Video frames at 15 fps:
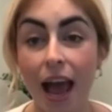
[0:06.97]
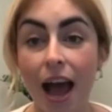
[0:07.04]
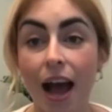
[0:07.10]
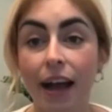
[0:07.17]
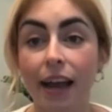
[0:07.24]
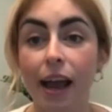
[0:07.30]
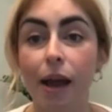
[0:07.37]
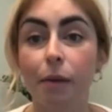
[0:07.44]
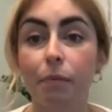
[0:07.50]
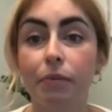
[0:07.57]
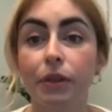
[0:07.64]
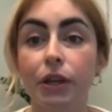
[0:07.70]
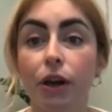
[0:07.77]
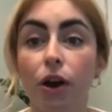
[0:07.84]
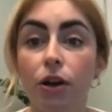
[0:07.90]
I am
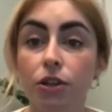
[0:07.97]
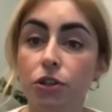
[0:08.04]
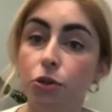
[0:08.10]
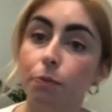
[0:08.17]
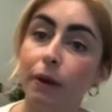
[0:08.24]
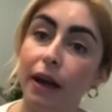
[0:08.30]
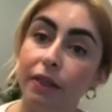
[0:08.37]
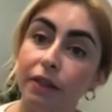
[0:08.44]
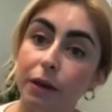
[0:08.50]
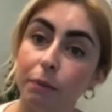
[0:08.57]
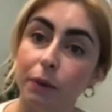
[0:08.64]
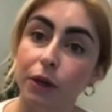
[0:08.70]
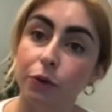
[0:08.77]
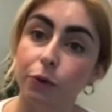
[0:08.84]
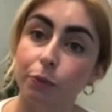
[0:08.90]
the osteopathic
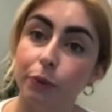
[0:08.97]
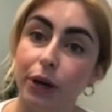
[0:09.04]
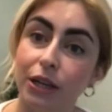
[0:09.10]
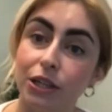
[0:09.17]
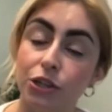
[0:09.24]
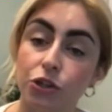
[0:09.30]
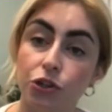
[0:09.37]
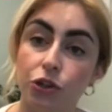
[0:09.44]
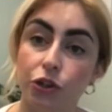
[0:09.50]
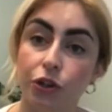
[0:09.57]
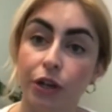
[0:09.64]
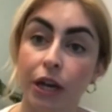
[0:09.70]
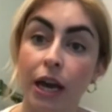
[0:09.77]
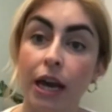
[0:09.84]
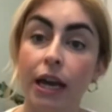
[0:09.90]
manual practitioner